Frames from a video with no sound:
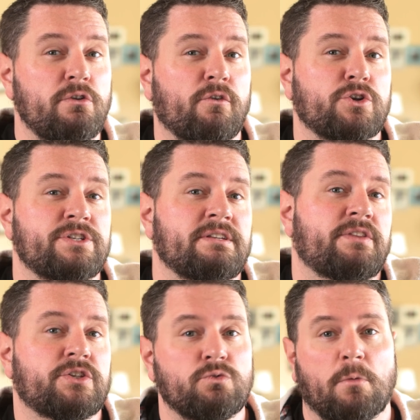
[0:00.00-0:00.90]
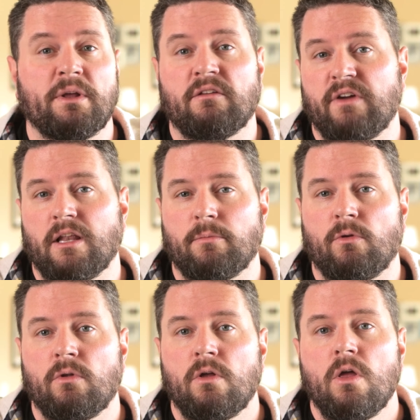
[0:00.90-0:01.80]
versions of this doorbell available.
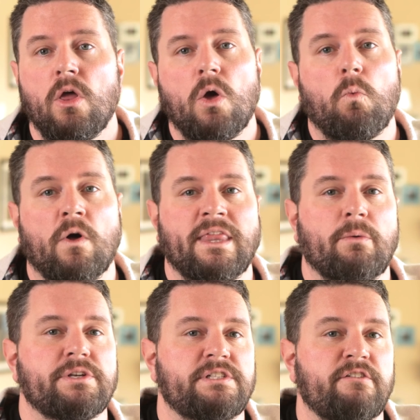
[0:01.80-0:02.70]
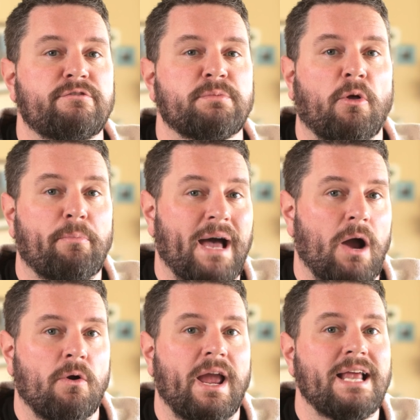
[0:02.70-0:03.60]
One that receives both
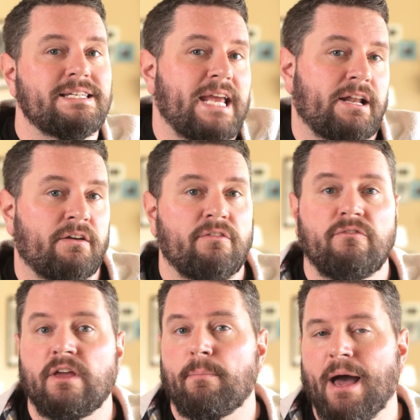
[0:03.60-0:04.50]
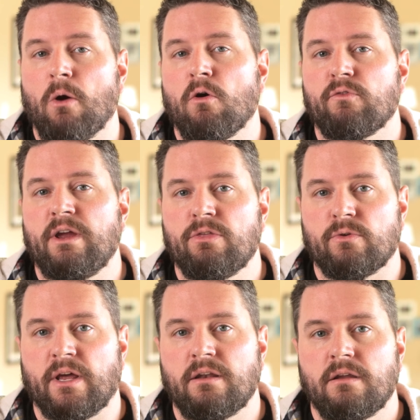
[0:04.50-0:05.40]
power and data via power over
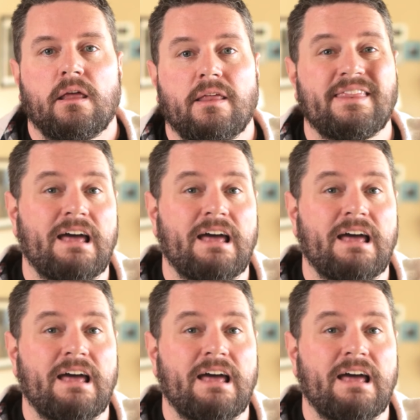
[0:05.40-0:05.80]
Ethernet. That